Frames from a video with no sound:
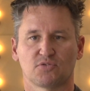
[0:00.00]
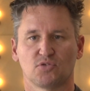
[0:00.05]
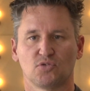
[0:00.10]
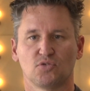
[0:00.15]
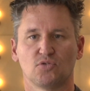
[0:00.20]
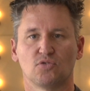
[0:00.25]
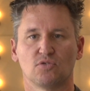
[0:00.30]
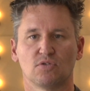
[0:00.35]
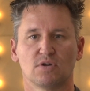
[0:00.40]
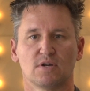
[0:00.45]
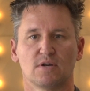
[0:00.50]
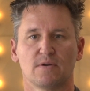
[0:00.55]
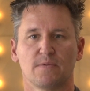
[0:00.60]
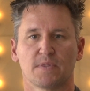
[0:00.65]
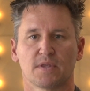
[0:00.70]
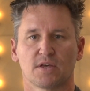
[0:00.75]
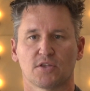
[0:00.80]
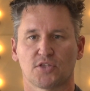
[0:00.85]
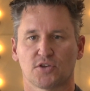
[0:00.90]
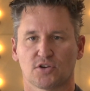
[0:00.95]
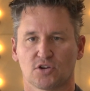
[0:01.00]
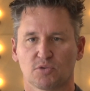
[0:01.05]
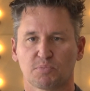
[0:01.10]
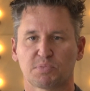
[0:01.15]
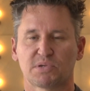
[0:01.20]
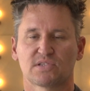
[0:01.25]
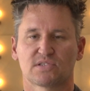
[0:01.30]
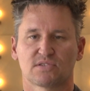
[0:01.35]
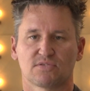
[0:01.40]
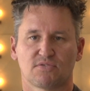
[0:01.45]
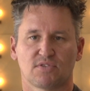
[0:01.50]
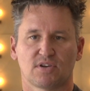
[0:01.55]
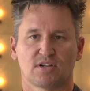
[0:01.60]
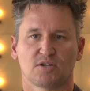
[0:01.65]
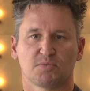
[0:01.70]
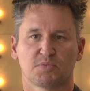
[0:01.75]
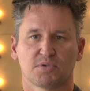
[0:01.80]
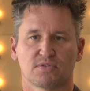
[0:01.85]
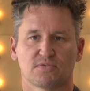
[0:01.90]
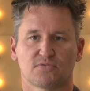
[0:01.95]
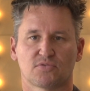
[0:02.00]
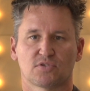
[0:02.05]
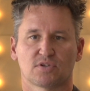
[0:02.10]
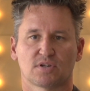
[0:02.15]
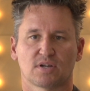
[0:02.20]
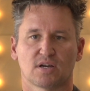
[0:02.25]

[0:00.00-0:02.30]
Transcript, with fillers: new therapies available for